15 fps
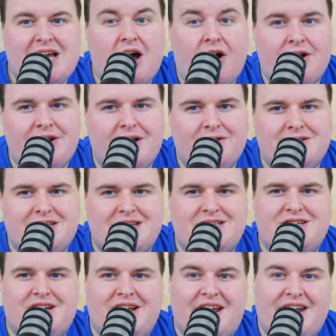I
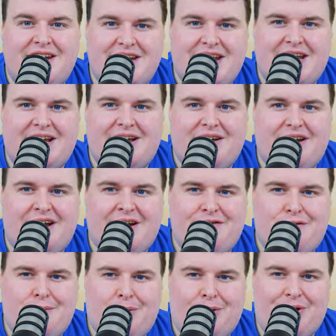noticed. Nick
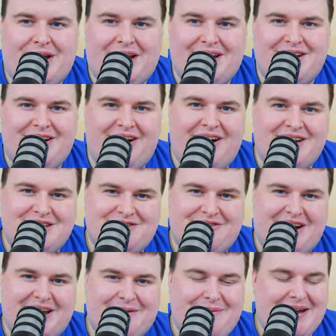from Board Deck and Dice
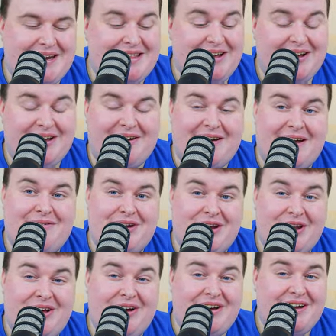recommended that I go and have a
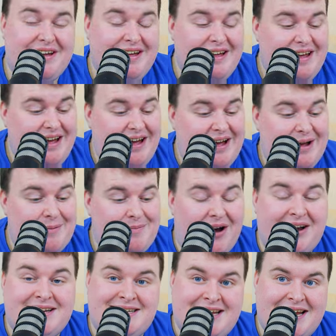look.
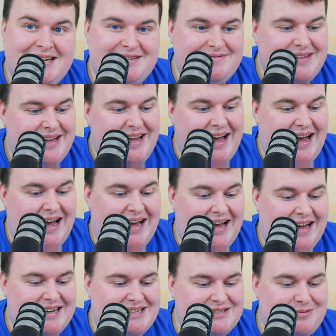I did.
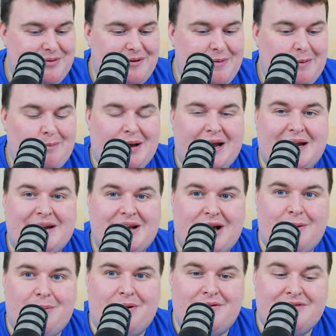And we've been playing a
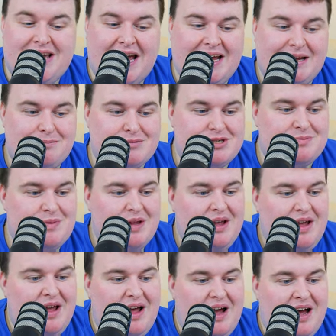couple of games.
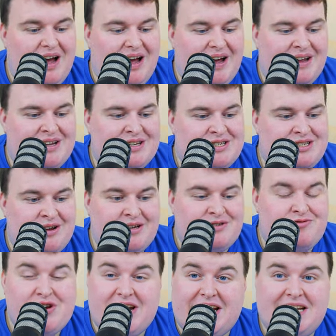So
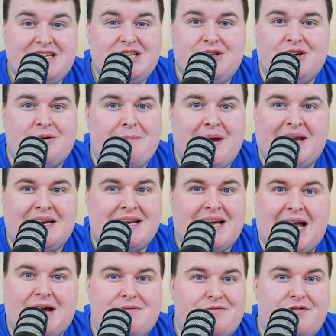it's really easy. You can make an
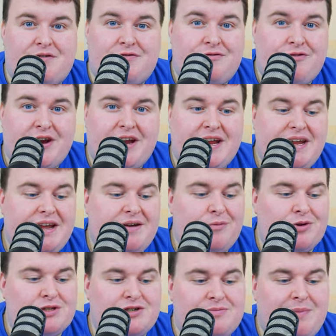account for free.
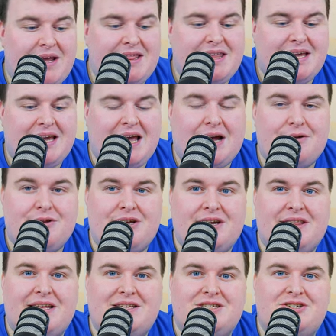Once you've made the account, you
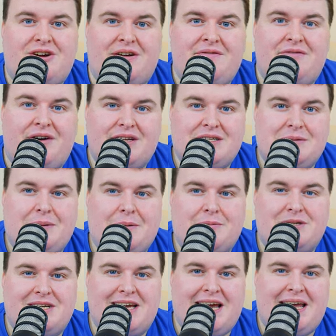can then start inviting
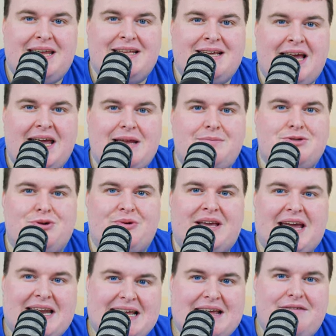people to games or getting